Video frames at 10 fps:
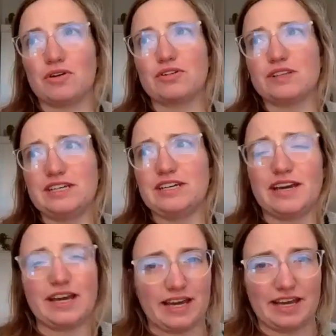
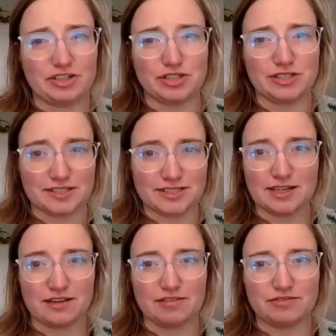early ages
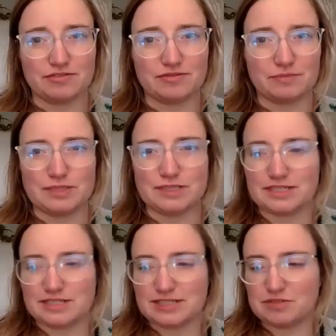of
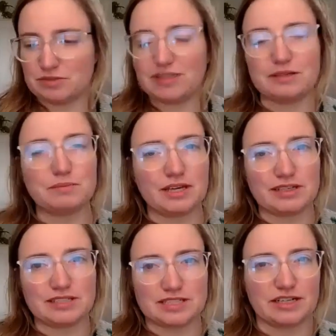businesses really
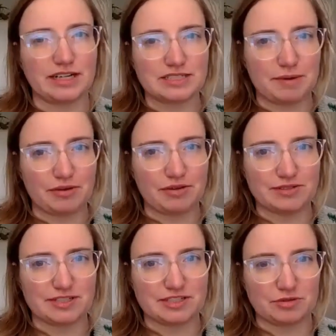being serious about
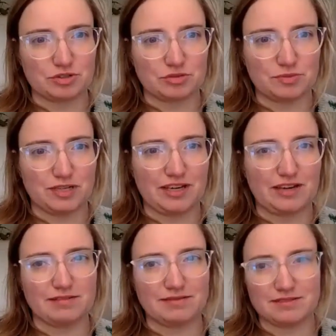using social
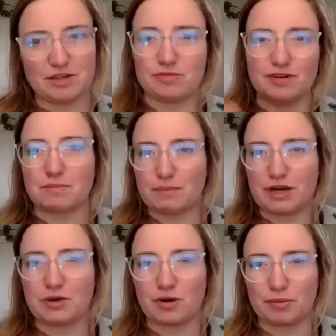media. You know,
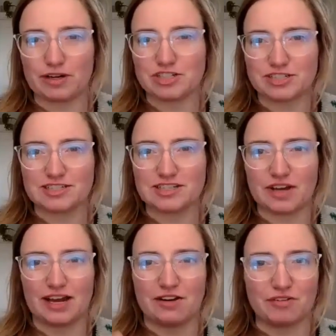like big corporations
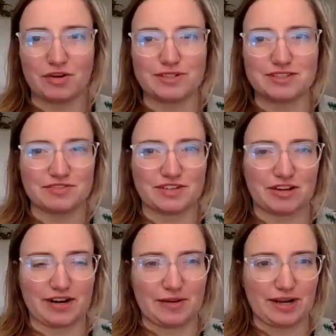have kind of always
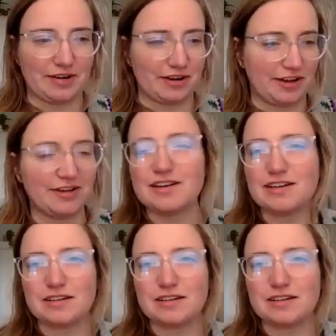figured out how to